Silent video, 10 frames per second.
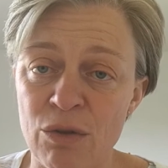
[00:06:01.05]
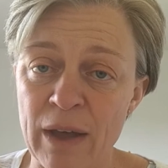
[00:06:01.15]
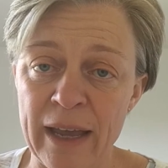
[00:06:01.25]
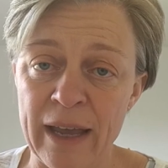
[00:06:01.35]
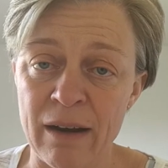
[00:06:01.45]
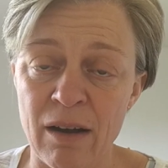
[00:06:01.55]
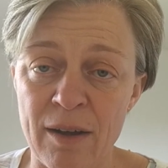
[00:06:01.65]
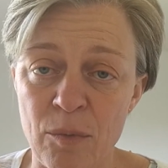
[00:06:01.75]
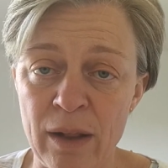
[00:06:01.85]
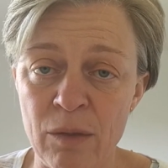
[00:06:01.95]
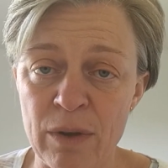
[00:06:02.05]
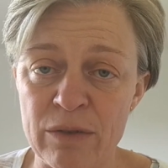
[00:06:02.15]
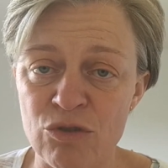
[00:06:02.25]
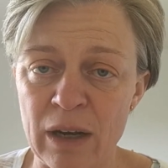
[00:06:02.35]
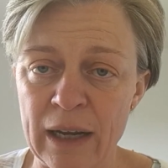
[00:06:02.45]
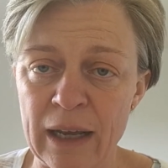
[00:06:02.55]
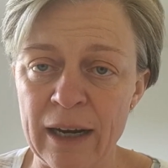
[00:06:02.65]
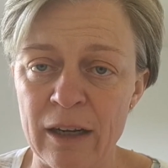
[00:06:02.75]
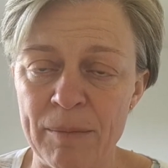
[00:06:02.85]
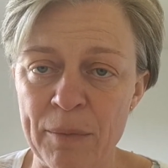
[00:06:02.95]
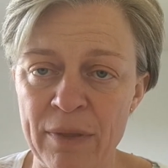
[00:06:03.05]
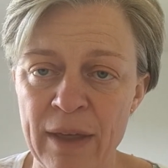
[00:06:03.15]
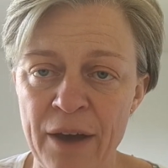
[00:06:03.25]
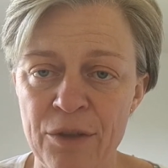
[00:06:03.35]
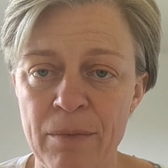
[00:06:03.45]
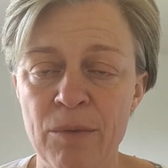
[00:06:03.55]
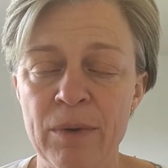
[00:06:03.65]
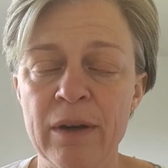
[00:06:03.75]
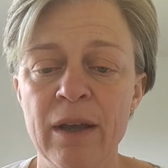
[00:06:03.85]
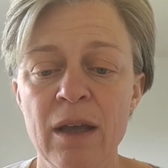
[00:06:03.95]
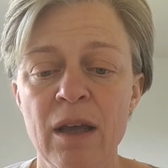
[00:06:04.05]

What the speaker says: that in, I will. We're struggling a little bit with that at the moment,